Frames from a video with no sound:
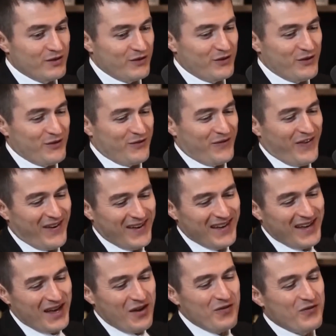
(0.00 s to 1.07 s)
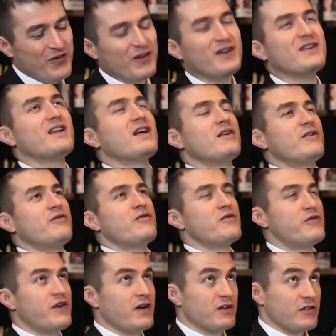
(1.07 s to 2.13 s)
if you
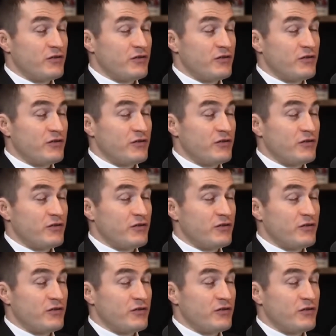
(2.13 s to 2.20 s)
fail,